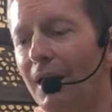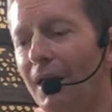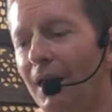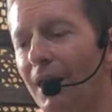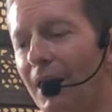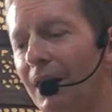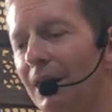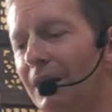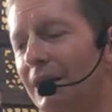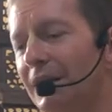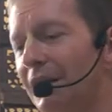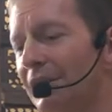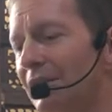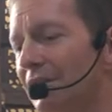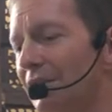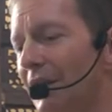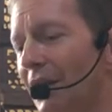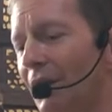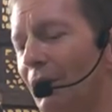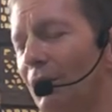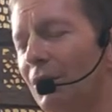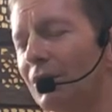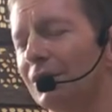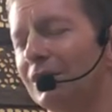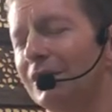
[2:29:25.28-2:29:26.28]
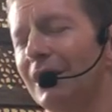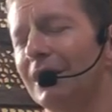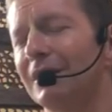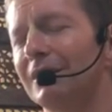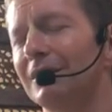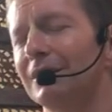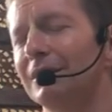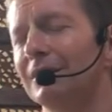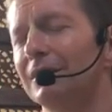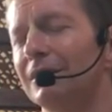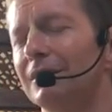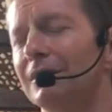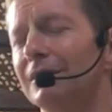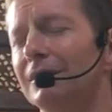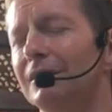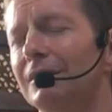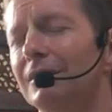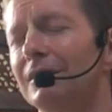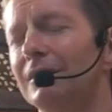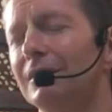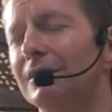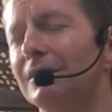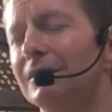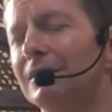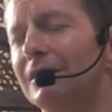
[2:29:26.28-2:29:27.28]
Haridas Thakur said,
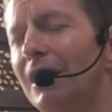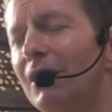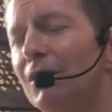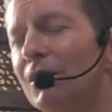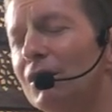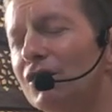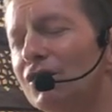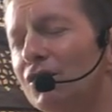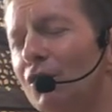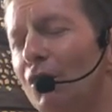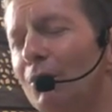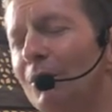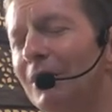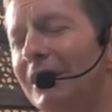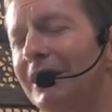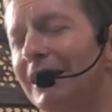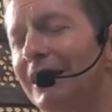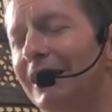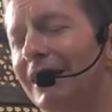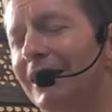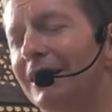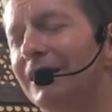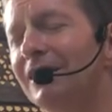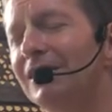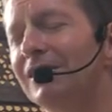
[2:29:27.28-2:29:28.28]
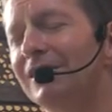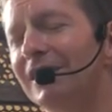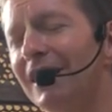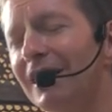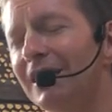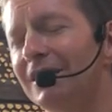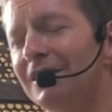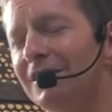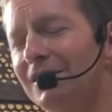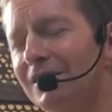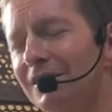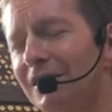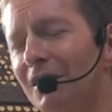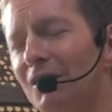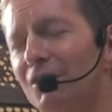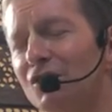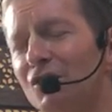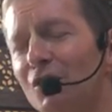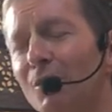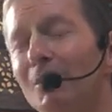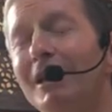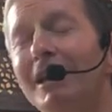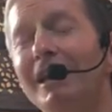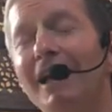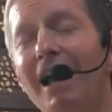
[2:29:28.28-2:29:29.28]
there are so many insects, there are
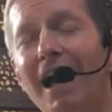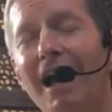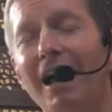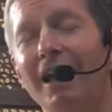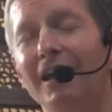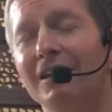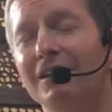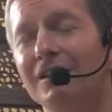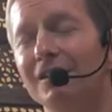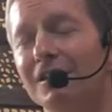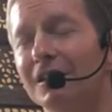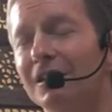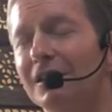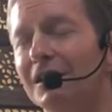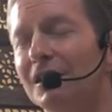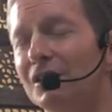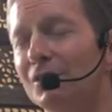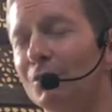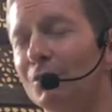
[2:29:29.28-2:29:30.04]
so many ants in this